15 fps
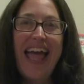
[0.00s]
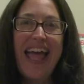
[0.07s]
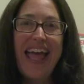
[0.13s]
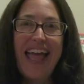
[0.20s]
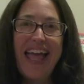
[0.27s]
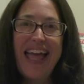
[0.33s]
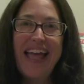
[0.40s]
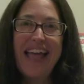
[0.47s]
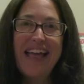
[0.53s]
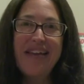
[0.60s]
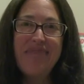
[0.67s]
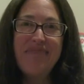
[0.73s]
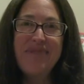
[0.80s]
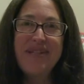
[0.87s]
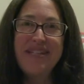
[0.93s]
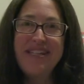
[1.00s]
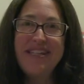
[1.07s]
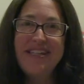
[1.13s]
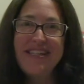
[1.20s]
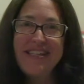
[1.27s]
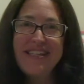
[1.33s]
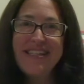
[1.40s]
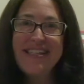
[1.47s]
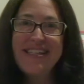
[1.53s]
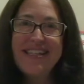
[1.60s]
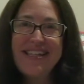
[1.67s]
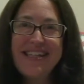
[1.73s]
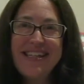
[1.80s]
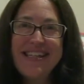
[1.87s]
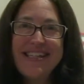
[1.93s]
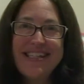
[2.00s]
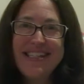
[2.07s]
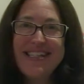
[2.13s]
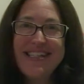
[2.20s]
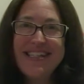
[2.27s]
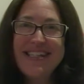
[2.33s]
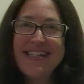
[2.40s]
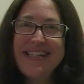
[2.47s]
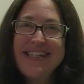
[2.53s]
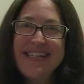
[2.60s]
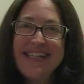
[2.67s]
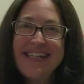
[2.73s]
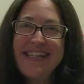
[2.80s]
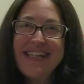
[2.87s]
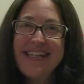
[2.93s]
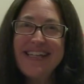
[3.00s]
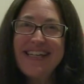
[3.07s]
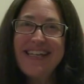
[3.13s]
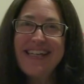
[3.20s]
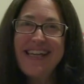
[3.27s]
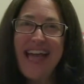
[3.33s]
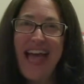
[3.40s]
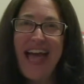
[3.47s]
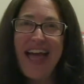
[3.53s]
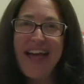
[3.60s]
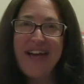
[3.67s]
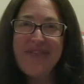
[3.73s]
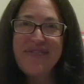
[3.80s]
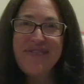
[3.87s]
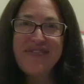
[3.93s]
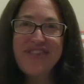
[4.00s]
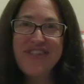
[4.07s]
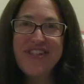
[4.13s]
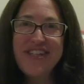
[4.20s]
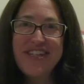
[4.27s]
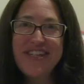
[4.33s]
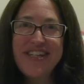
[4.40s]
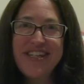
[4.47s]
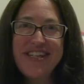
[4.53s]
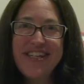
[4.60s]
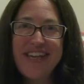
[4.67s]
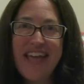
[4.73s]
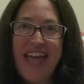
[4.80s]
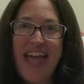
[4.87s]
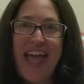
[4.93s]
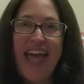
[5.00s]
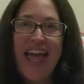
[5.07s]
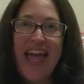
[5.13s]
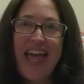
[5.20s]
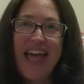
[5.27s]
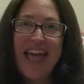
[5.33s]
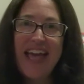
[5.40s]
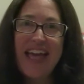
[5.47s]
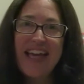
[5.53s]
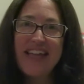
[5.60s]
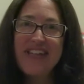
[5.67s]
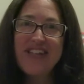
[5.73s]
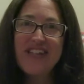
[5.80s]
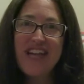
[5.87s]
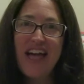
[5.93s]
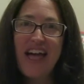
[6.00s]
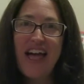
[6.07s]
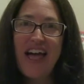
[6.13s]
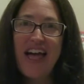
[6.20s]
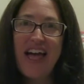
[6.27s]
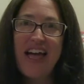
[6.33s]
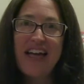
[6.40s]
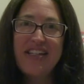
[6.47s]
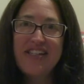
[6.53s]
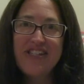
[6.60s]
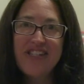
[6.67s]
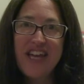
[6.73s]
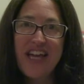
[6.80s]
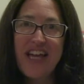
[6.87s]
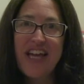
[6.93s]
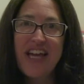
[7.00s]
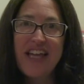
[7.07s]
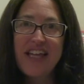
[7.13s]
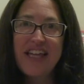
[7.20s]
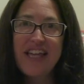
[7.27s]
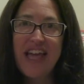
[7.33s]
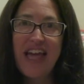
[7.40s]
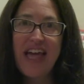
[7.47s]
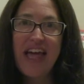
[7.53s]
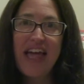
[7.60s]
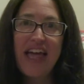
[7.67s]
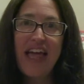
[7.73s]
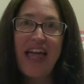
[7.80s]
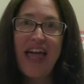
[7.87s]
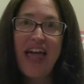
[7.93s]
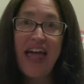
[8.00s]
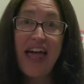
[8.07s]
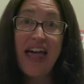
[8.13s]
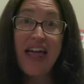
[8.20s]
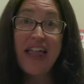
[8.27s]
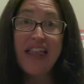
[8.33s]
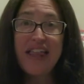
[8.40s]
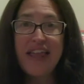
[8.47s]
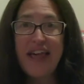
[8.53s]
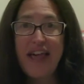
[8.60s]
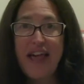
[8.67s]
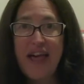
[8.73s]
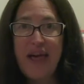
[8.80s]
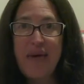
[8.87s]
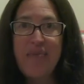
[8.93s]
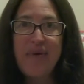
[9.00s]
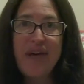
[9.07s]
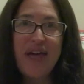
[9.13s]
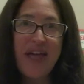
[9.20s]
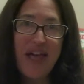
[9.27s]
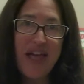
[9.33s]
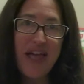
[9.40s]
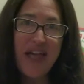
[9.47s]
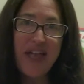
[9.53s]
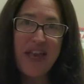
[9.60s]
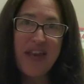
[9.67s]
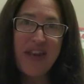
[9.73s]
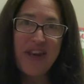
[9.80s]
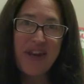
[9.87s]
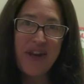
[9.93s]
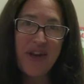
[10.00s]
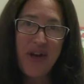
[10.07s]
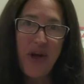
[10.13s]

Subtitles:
A, B, C, D, E, F, G, H, I, J, K, L, M, N,